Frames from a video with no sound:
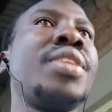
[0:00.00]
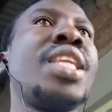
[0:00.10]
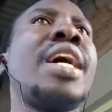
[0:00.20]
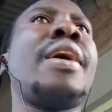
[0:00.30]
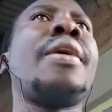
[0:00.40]

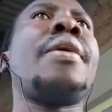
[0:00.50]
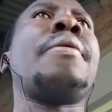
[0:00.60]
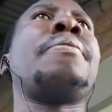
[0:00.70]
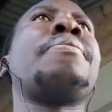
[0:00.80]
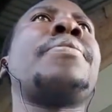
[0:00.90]

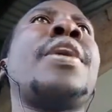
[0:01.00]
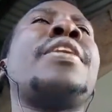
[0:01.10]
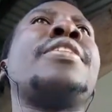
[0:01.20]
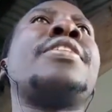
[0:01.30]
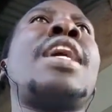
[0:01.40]

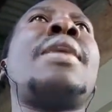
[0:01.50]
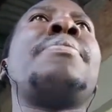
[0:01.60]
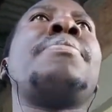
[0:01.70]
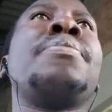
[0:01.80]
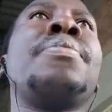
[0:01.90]
and
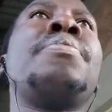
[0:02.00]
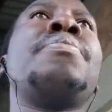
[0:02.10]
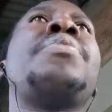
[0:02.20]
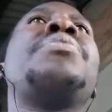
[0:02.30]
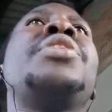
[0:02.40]
some
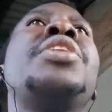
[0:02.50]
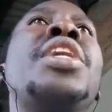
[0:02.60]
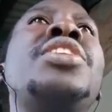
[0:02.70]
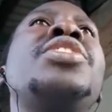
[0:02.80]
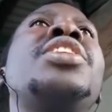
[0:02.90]
maybe in
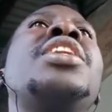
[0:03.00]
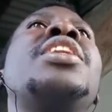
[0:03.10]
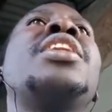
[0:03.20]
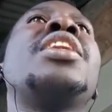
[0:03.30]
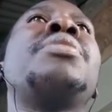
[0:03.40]

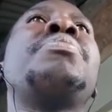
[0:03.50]
Asia and